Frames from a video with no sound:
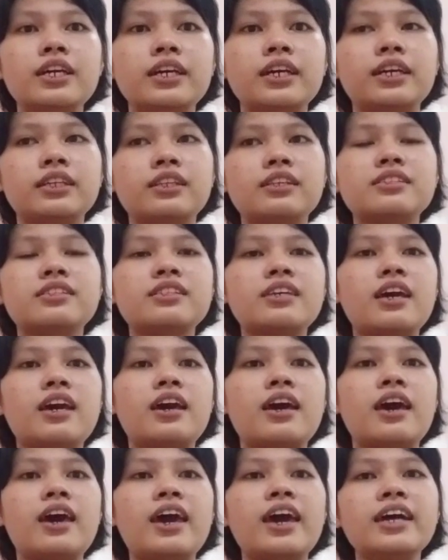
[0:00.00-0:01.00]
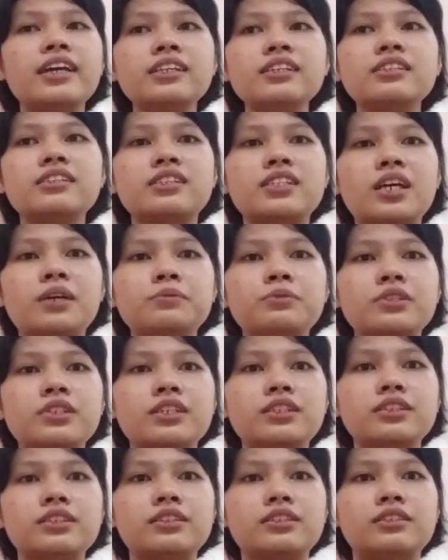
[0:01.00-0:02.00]
it is any
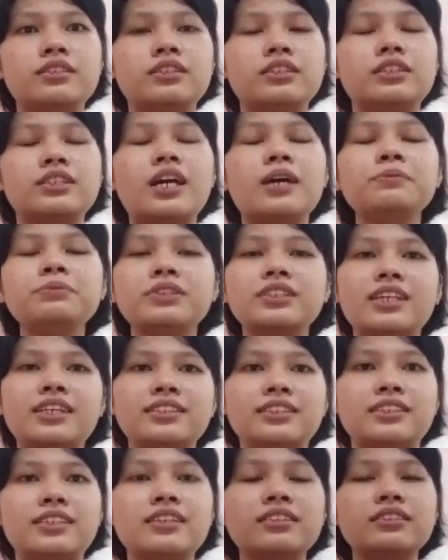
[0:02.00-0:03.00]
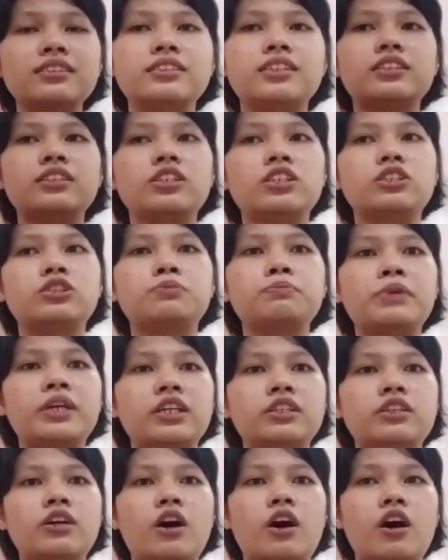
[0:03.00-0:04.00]
substances that is
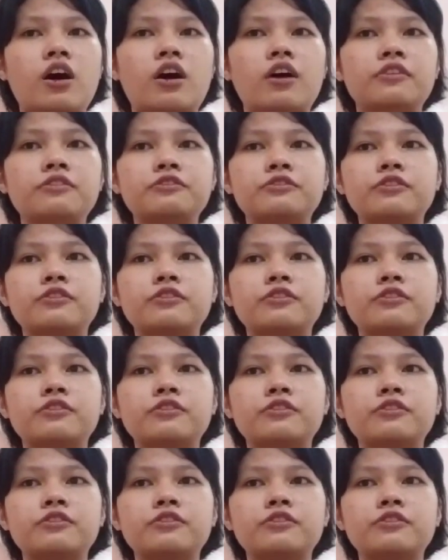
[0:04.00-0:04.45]
made of